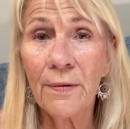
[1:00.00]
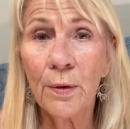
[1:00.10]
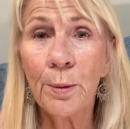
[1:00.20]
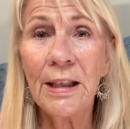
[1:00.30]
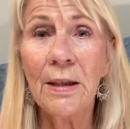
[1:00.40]

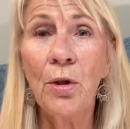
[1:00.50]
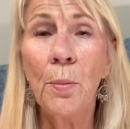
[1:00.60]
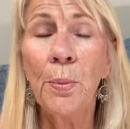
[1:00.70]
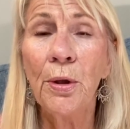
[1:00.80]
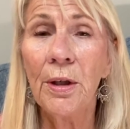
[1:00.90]
reason you
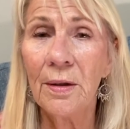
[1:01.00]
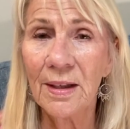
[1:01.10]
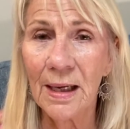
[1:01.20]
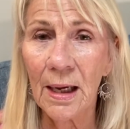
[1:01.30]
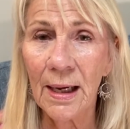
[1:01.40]
put it
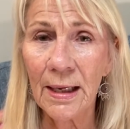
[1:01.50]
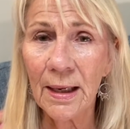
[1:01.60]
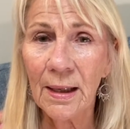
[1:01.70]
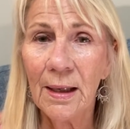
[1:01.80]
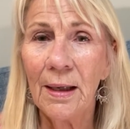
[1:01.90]
aside,
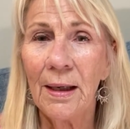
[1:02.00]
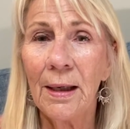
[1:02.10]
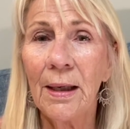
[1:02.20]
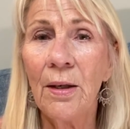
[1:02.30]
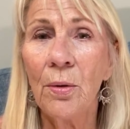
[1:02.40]
it
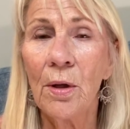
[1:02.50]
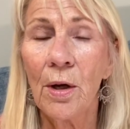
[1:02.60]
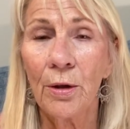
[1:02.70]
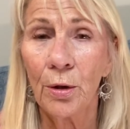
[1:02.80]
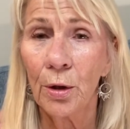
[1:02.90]
can no
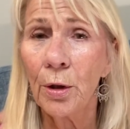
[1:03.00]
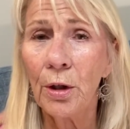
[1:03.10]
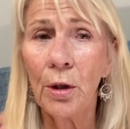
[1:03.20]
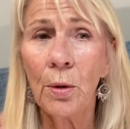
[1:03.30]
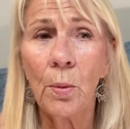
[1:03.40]
longer hurt
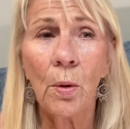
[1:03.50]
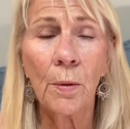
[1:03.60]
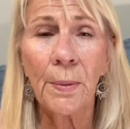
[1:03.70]
you or